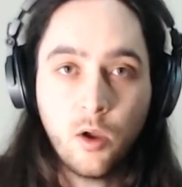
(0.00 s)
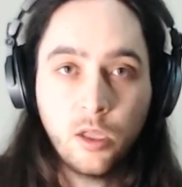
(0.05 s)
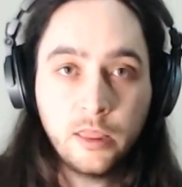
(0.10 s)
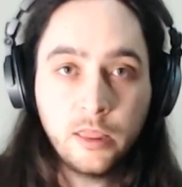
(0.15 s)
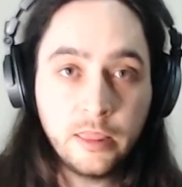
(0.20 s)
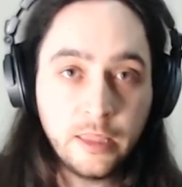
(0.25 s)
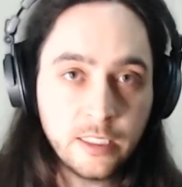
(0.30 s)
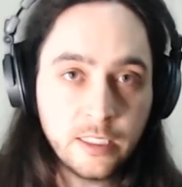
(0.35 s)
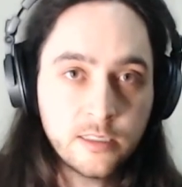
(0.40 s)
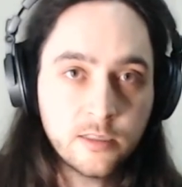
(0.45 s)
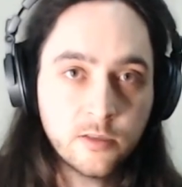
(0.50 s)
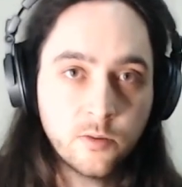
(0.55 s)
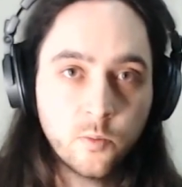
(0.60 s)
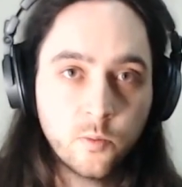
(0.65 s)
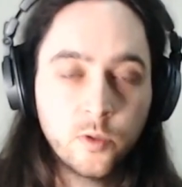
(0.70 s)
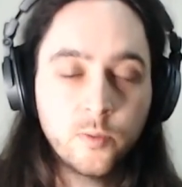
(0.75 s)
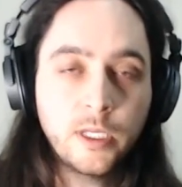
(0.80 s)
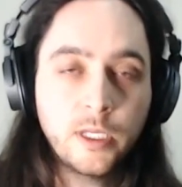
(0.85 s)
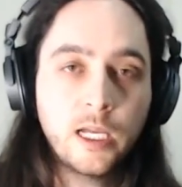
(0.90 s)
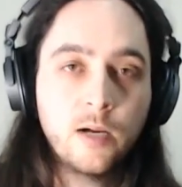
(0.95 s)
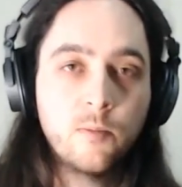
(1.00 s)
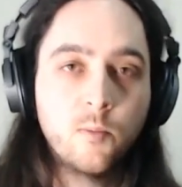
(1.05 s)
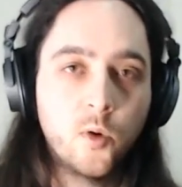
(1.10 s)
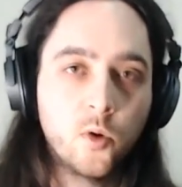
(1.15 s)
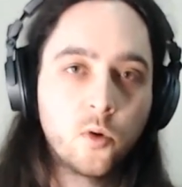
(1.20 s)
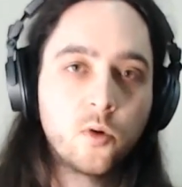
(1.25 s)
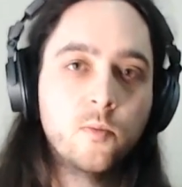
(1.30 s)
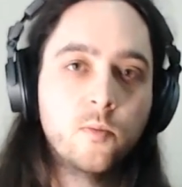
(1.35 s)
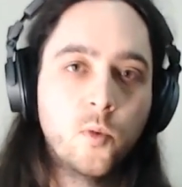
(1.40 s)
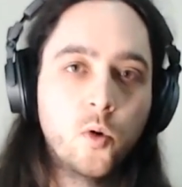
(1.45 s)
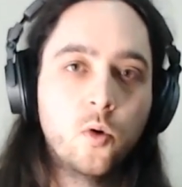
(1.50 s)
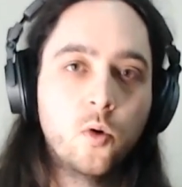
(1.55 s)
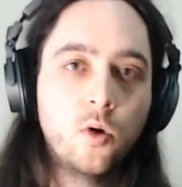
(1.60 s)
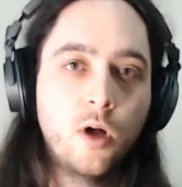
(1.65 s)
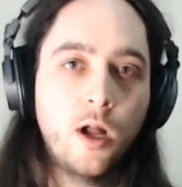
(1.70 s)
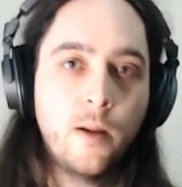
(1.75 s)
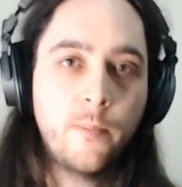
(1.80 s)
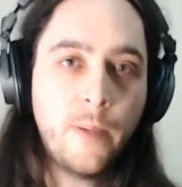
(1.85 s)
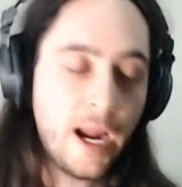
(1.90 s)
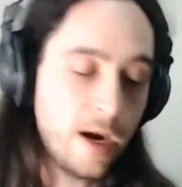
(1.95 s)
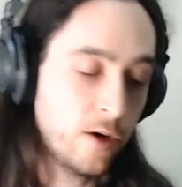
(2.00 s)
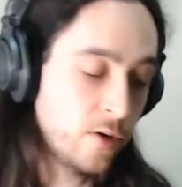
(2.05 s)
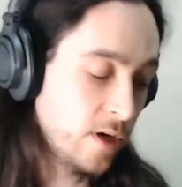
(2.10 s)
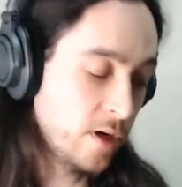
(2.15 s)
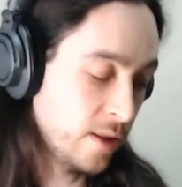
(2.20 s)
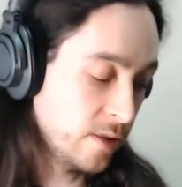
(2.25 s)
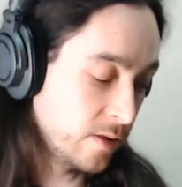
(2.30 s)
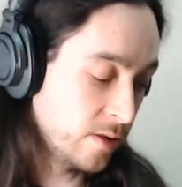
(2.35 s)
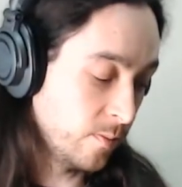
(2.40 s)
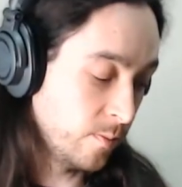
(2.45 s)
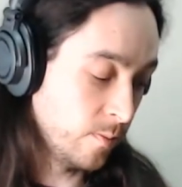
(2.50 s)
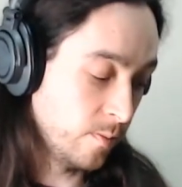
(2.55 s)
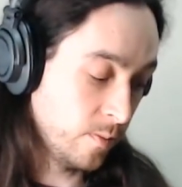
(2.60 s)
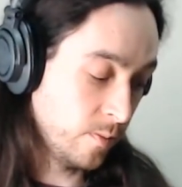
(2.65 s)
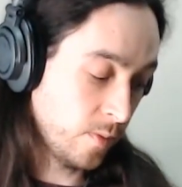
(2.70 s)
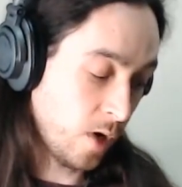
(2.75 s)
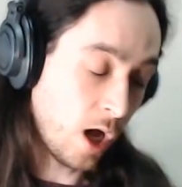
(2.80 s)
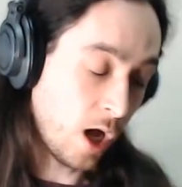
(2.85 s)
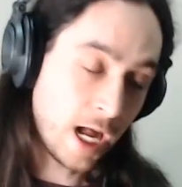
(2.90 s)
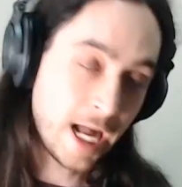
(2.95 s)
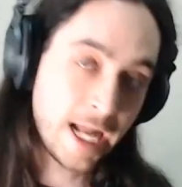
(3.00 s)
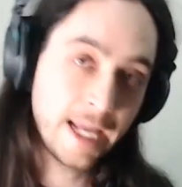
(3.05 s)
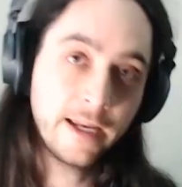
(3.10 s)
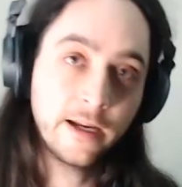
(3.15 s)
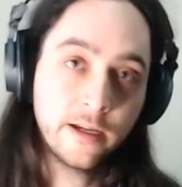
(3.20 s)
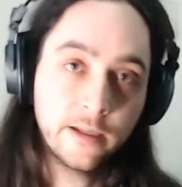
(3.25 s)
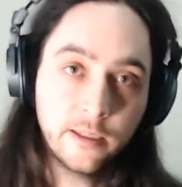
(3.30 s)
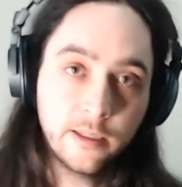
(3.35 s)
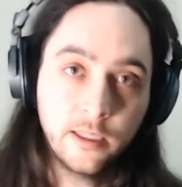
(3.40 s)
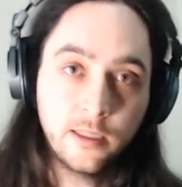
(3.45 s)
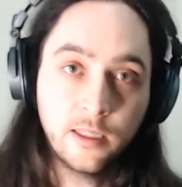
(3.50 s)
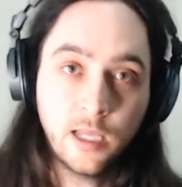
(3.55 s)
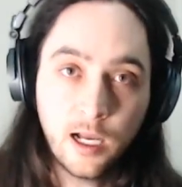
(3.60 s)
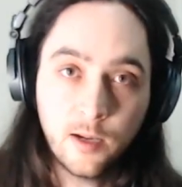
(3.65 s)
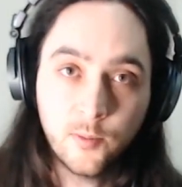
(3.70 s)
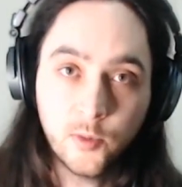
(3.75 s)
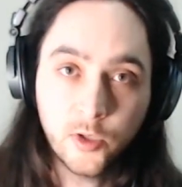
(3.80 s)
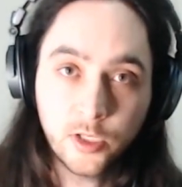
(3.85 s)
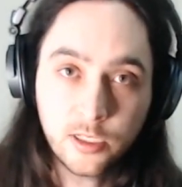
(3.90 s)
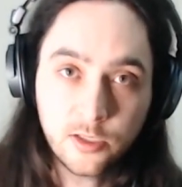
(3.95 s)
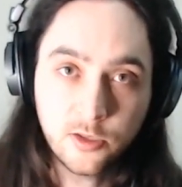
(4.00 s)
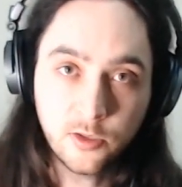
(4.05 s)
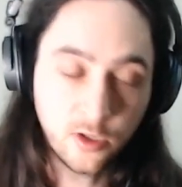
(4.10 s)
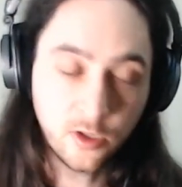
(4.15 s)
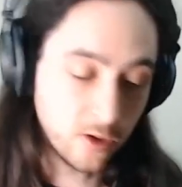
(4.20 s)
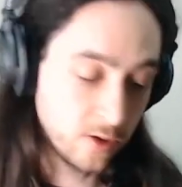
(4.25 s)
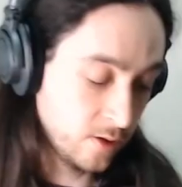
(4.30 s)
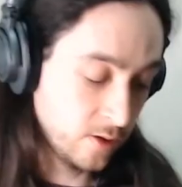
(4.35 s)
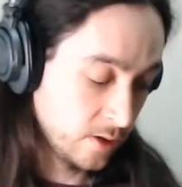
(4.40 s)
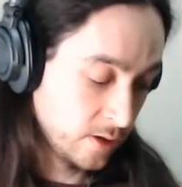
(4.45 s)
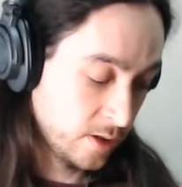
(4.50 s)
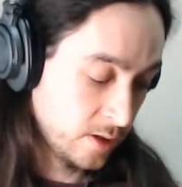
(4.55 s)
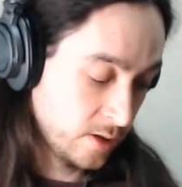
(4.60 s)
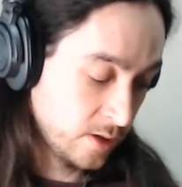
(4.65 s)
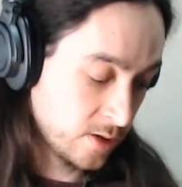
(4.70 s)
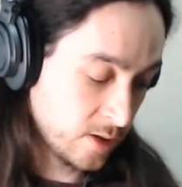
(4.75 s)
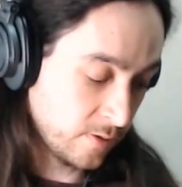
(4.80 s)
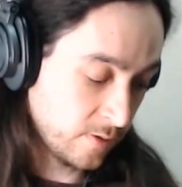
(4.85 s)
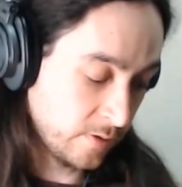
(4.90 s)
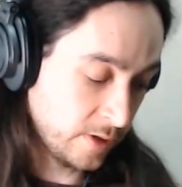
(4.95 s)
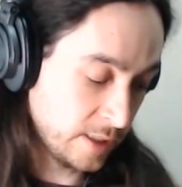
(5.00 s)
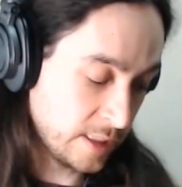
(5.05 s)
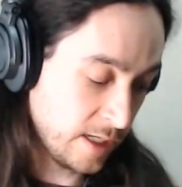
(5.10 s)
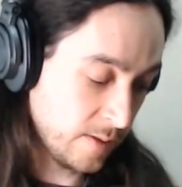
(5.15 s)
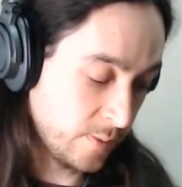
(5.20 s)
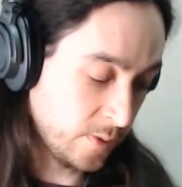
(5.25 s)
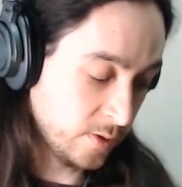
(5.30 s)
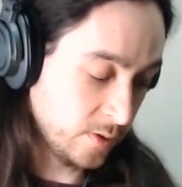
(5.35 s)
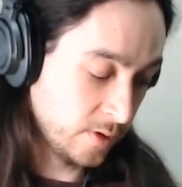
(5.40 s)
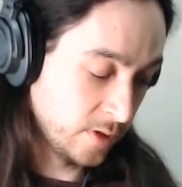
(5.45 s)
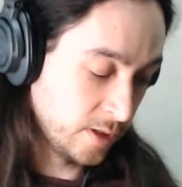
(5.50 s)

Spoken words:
This will become more and more apparent the higher in the harmonics you go. So for example,